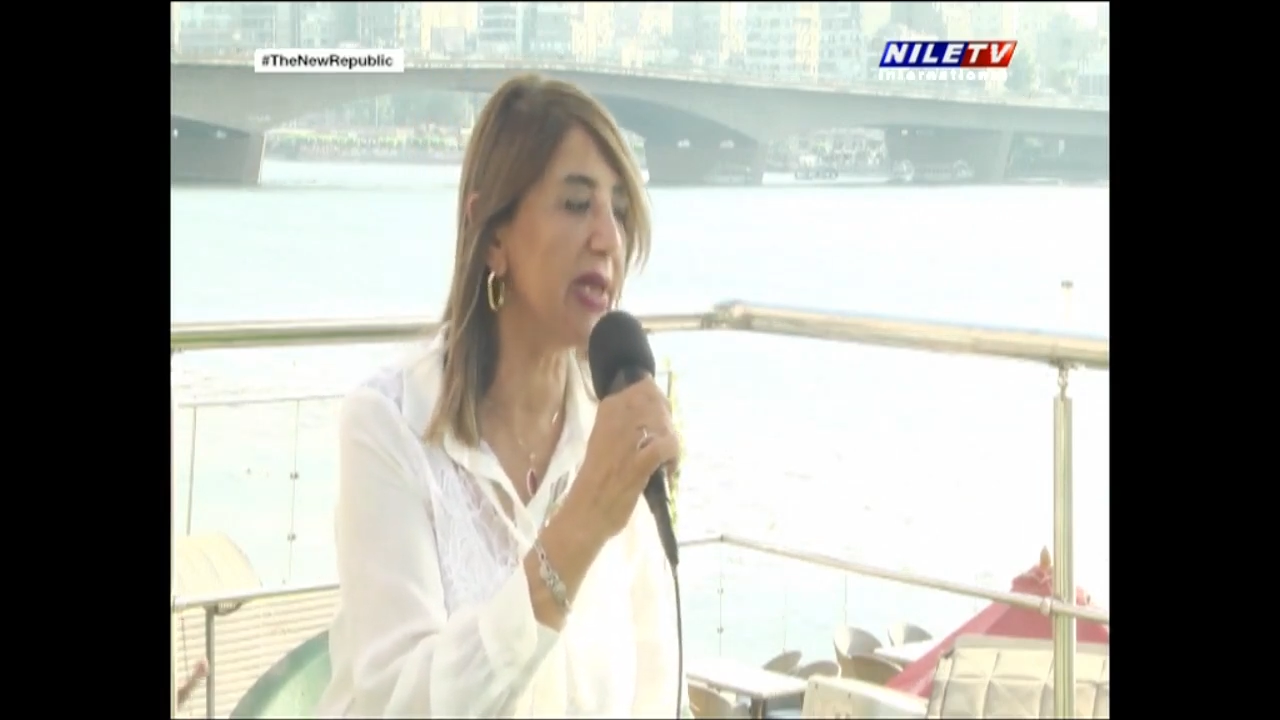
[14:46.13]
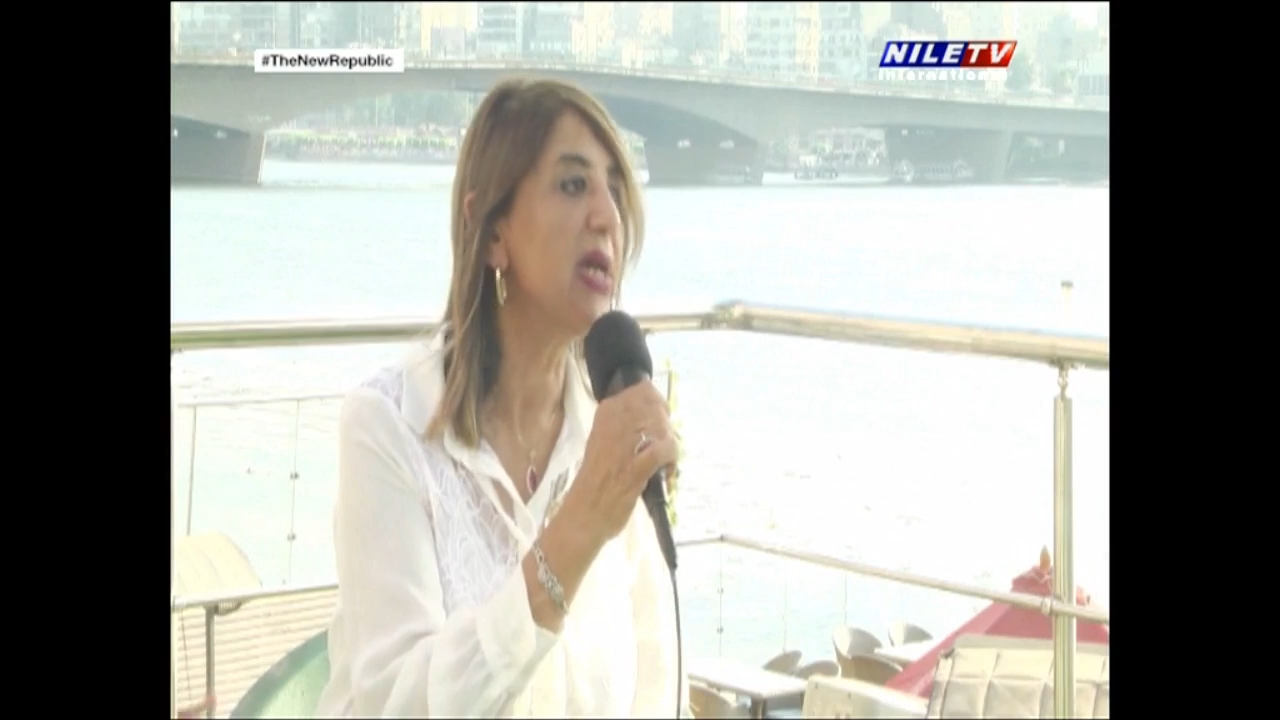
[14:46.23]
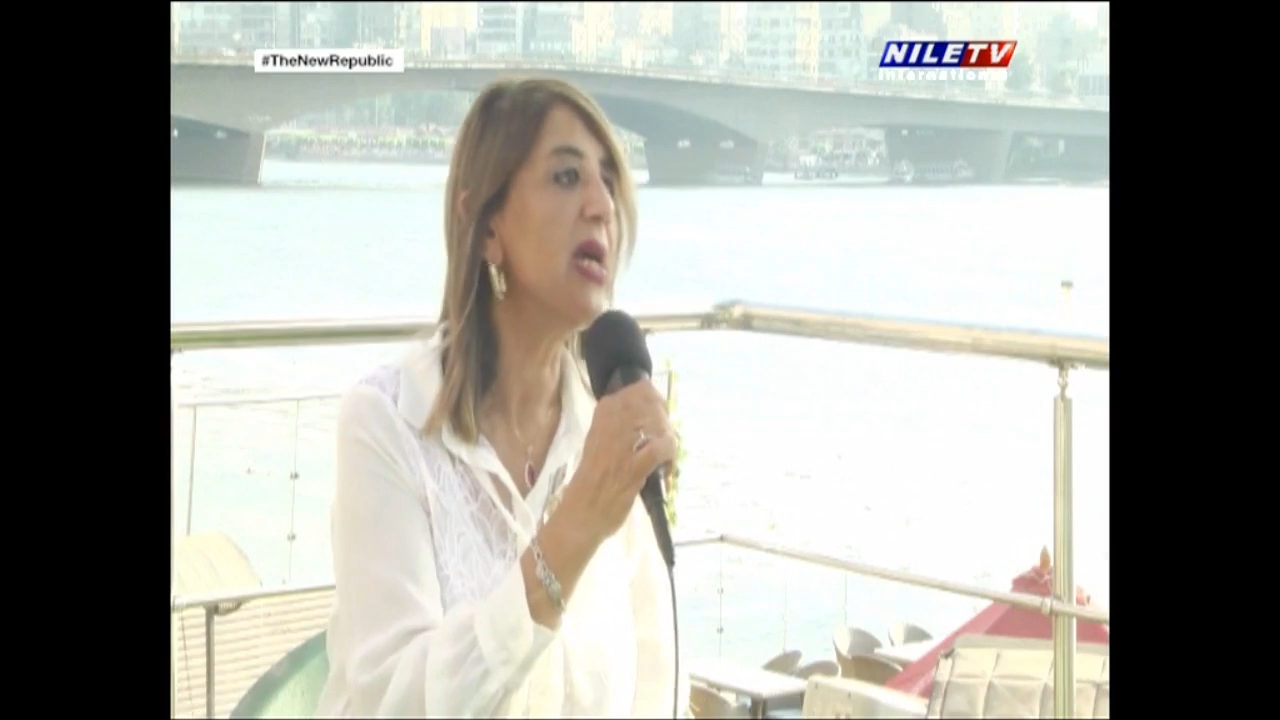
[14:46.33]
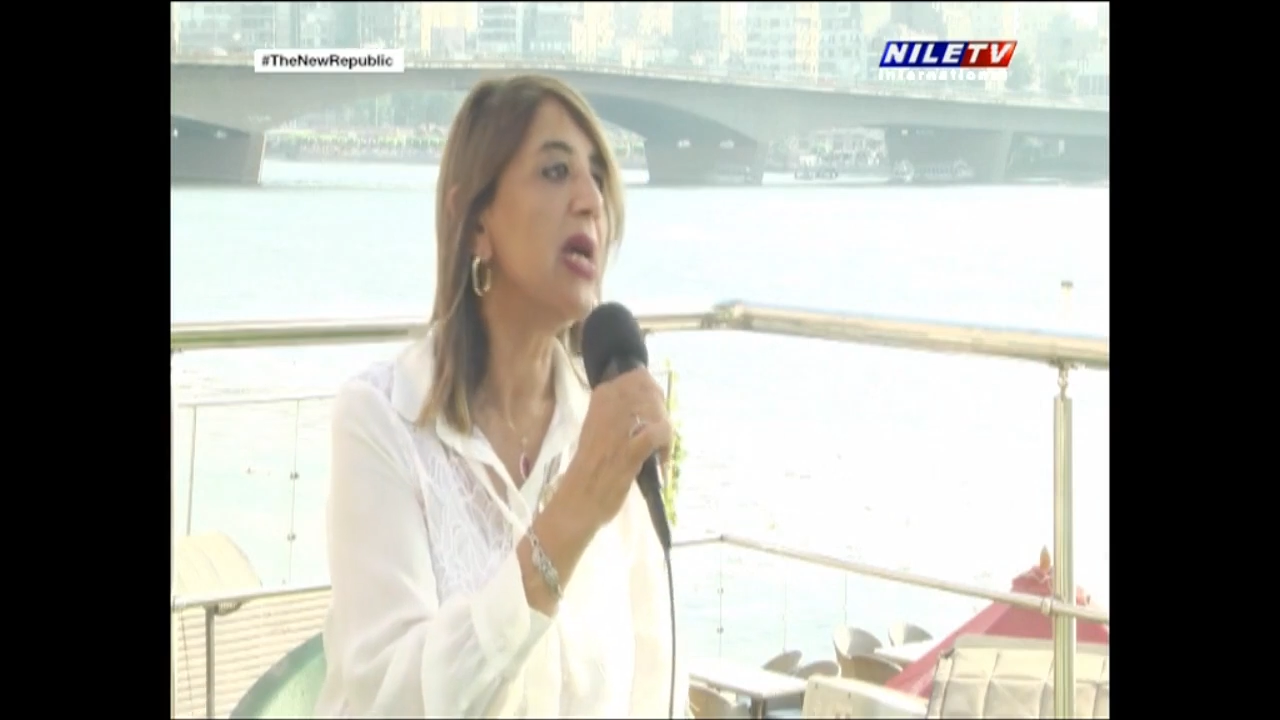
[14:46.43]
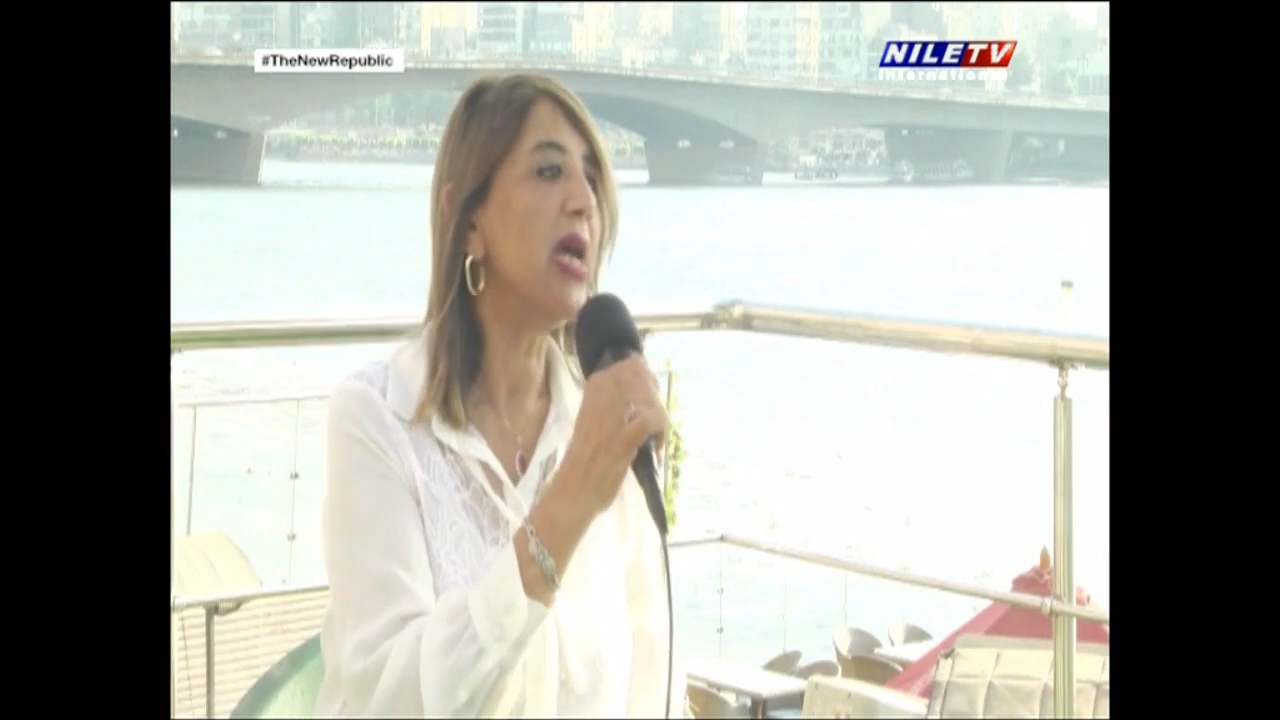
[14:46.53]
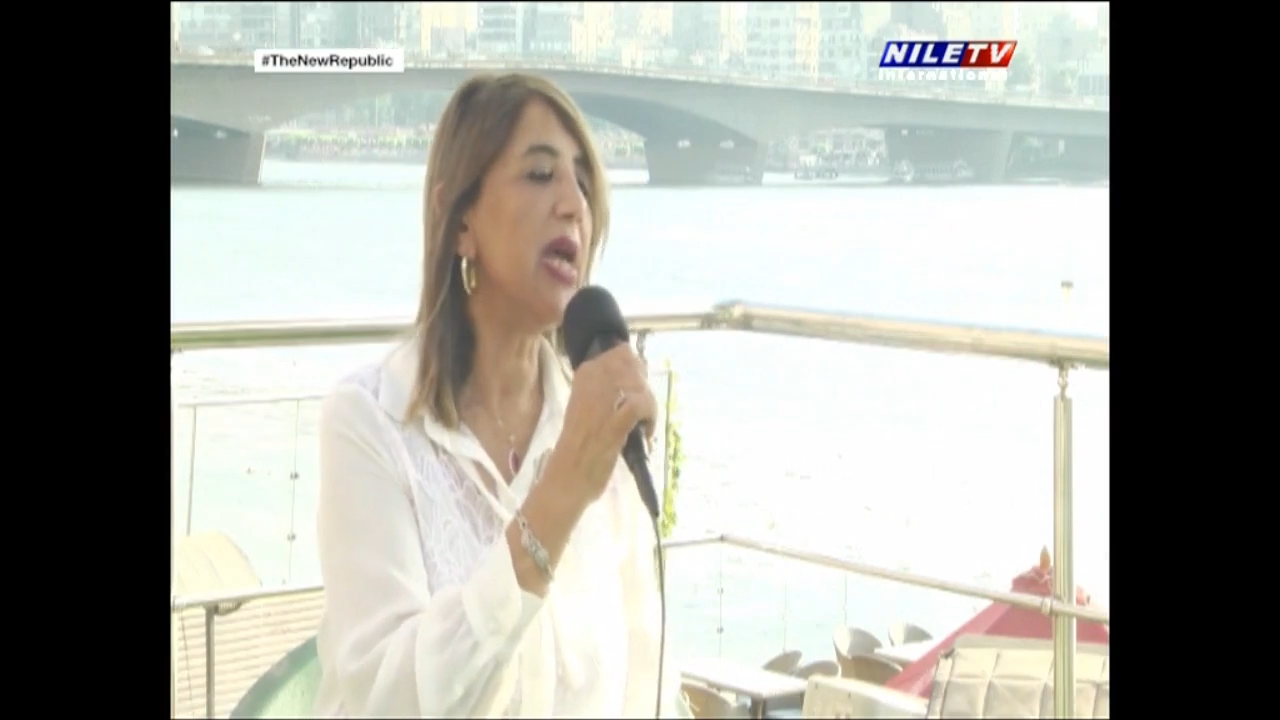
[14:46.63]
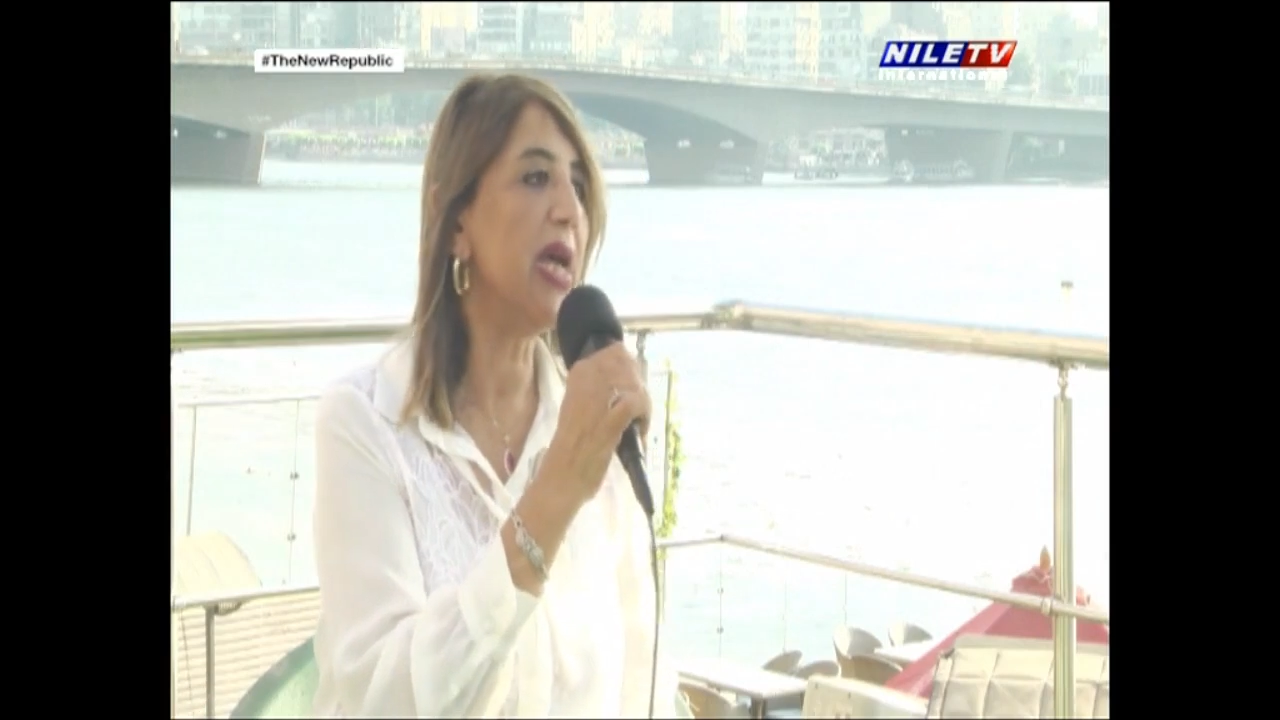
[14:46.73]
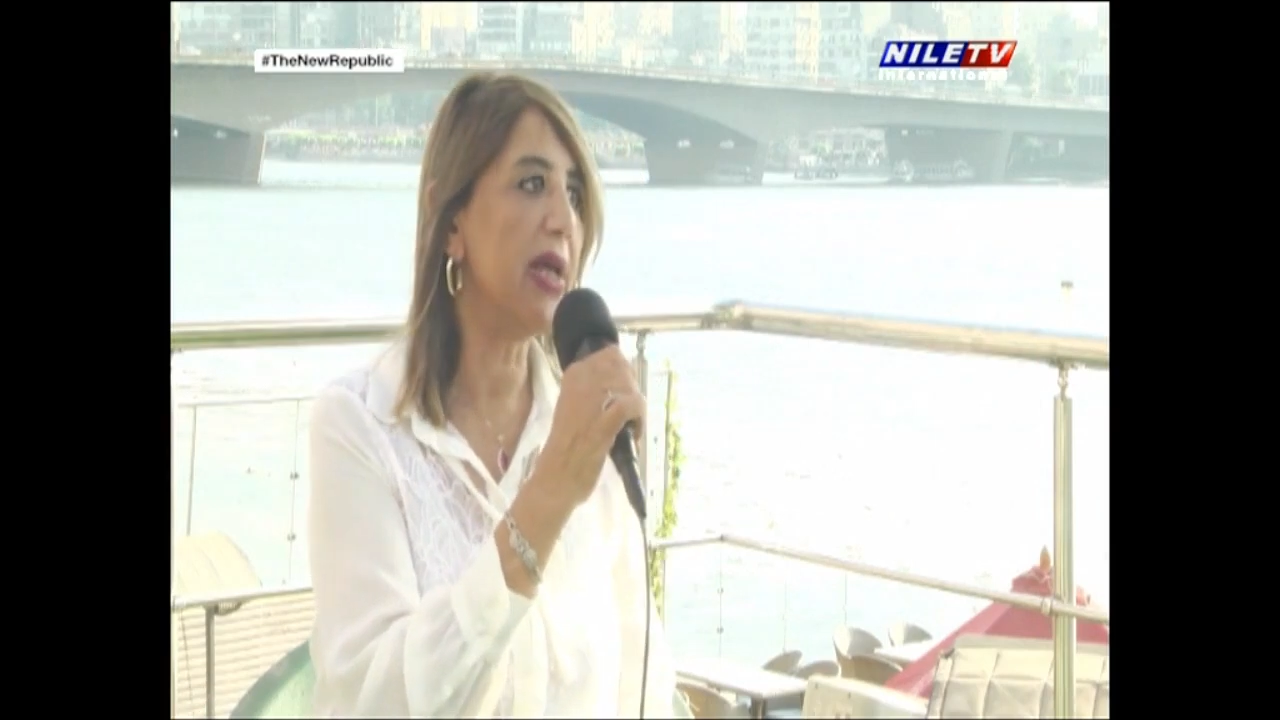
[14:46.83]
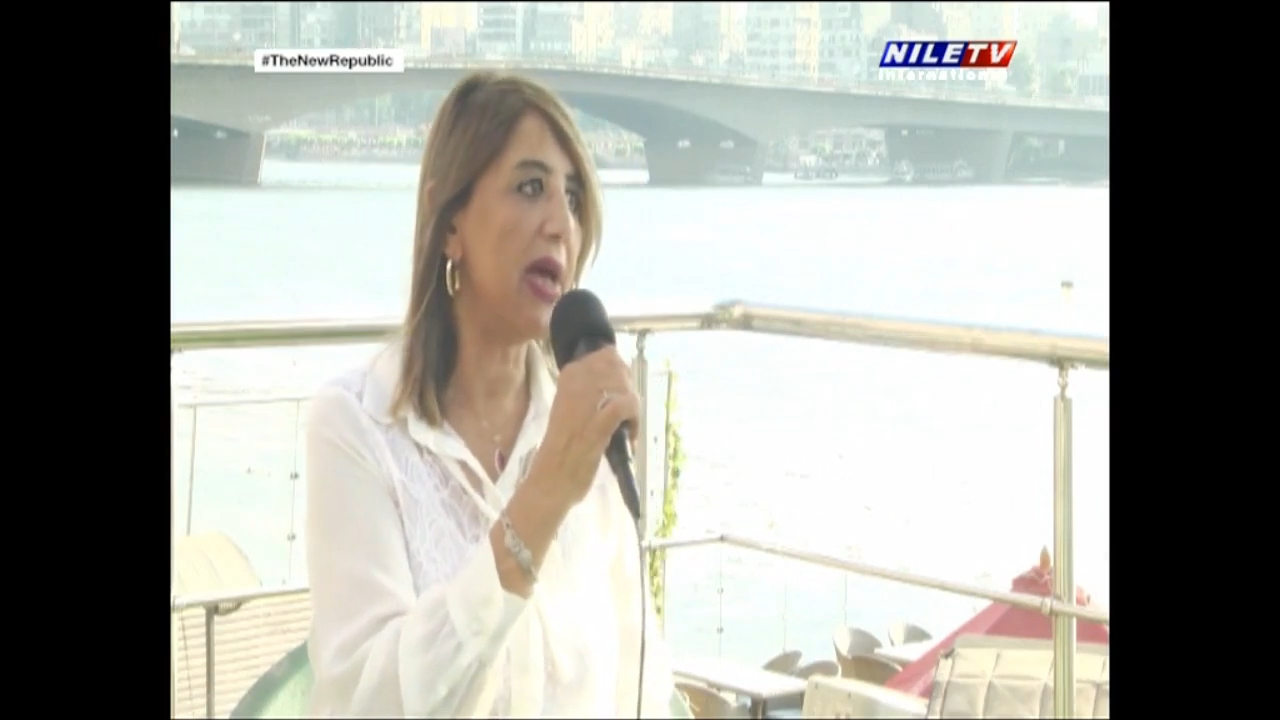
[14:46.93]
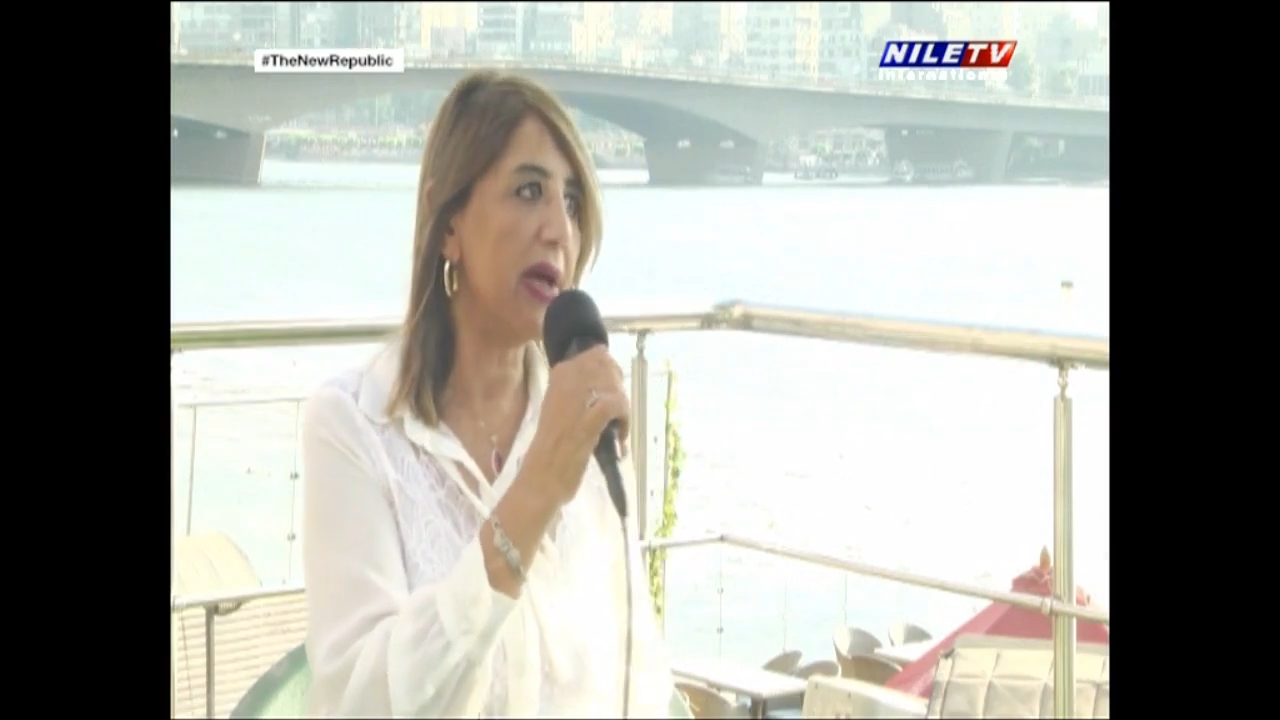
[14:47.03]

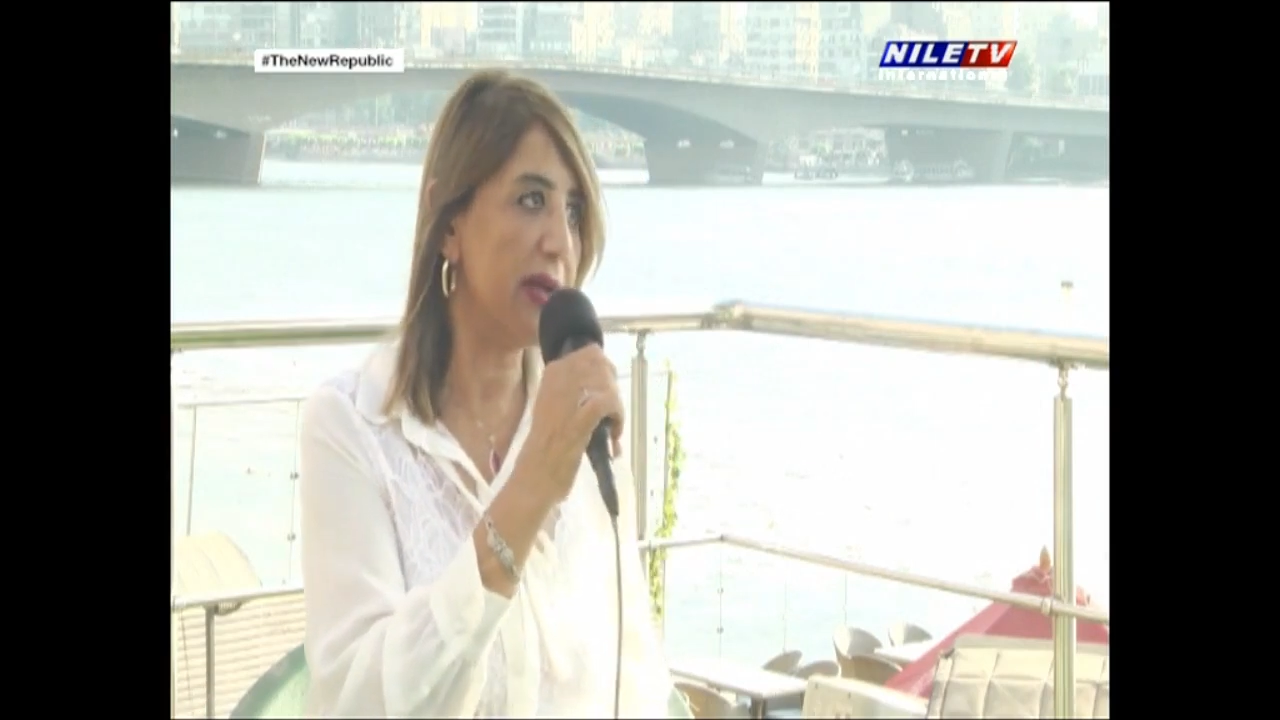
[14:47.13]
Mm.